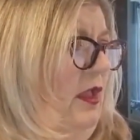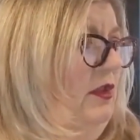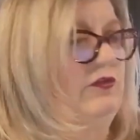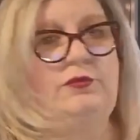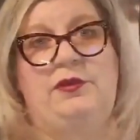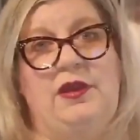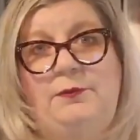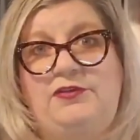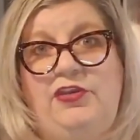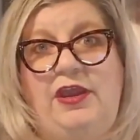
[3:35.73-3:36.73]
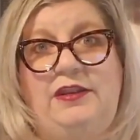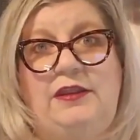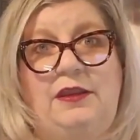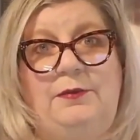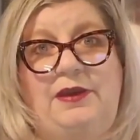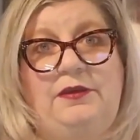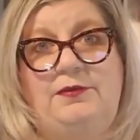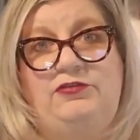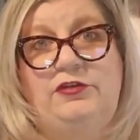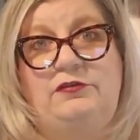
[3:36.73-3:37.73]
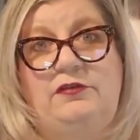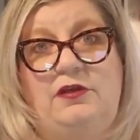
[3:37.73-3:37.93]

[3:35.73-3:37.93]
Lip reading: Do not be chatting about commissions